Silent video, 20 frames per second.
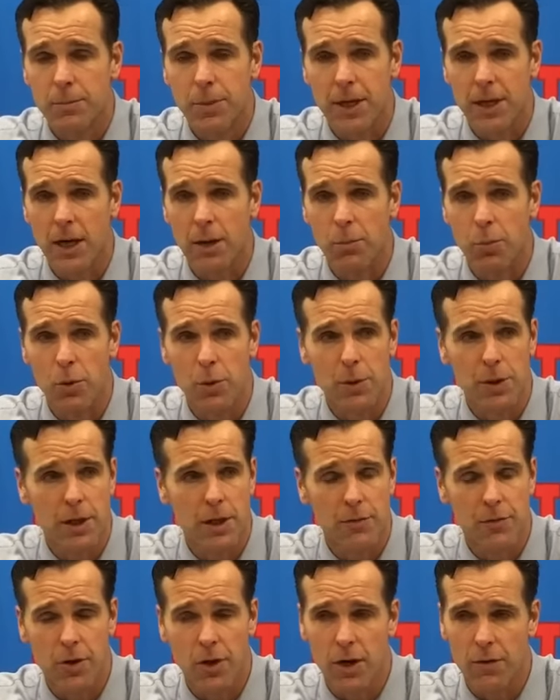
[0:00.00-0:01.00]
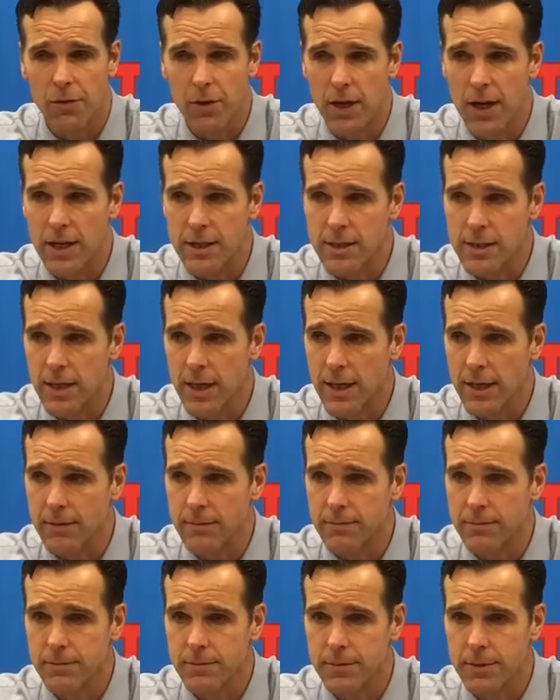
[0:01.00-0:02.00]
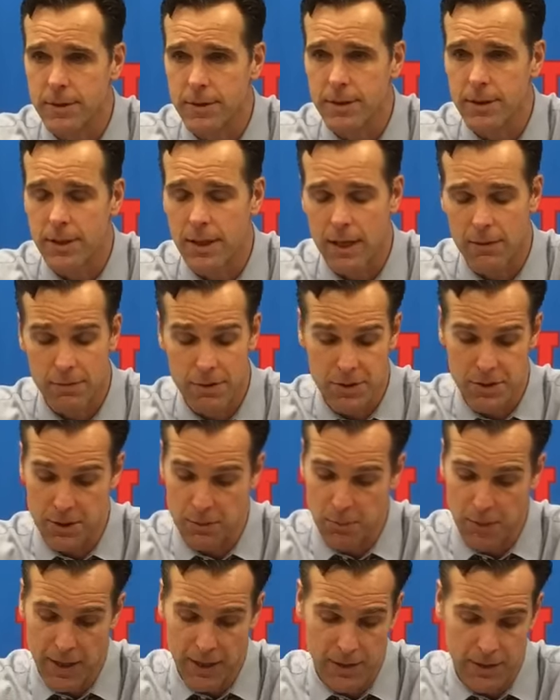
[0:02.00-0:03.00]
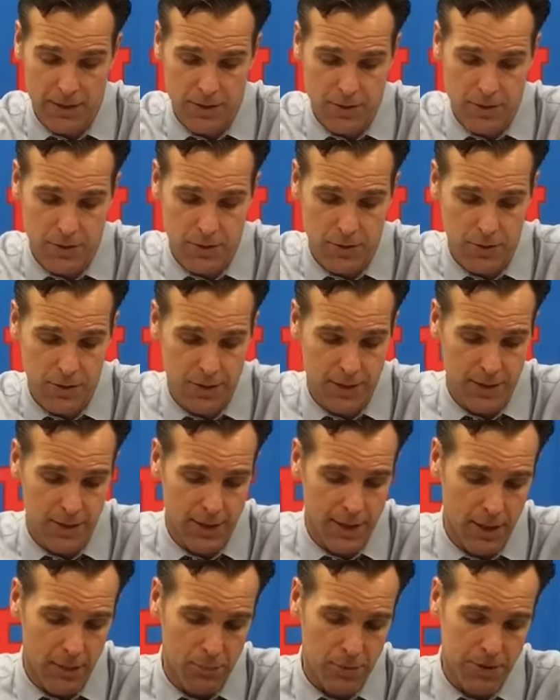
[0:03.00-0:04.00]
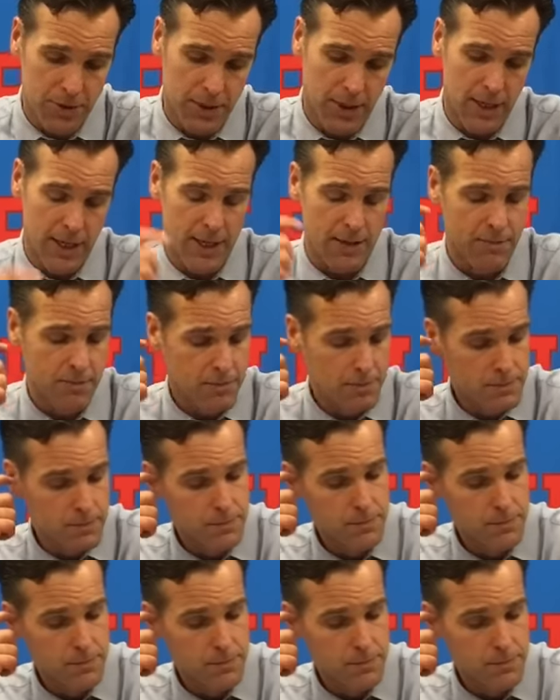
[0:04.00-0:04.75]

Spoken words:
pick up where we left off last night. And obviously, penalties certainly didn't help us again.